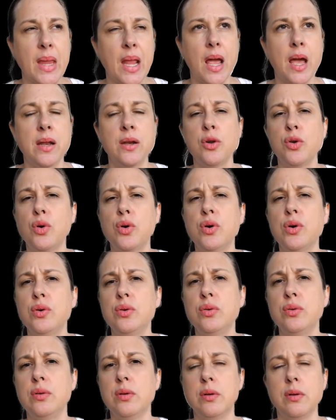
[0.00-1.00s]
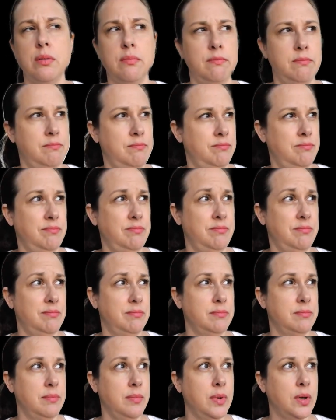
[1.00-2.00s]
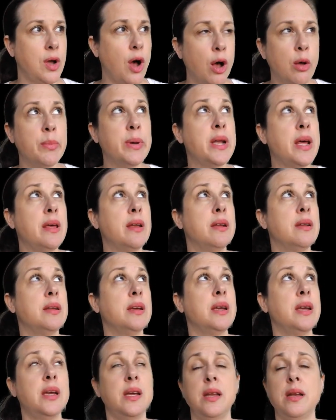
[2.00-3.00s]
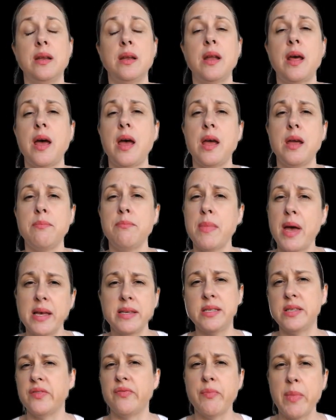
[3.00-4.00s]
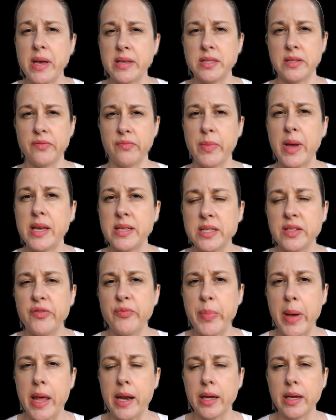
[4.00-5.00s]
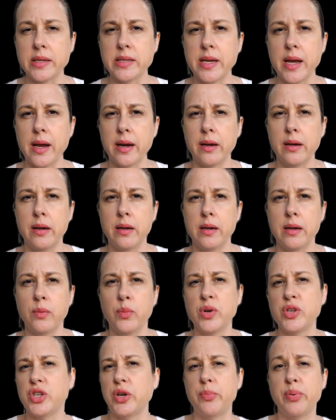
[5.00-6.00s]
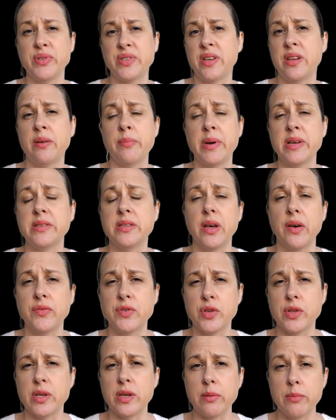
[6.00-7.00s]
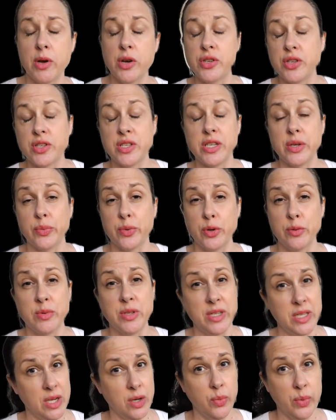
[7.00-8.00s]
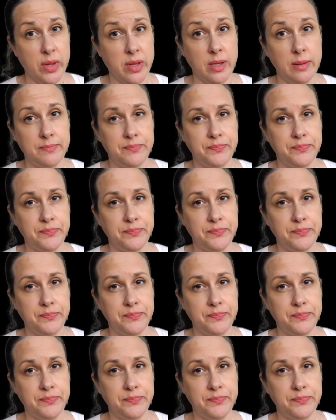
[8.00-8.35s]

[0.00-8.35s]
And it all culminated in a massive panic attack in which I presented myself to the emergency room to deal with it.